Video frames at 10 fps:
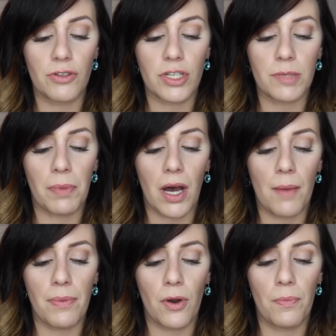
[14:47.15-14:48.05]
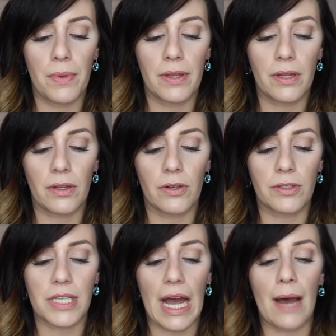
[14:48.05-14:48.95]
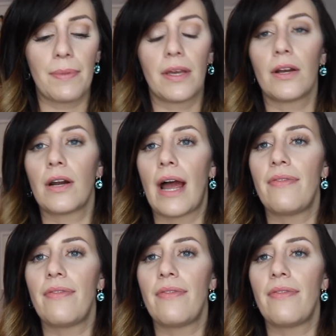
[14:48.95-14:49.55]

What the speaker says: You just pop open the little tab here,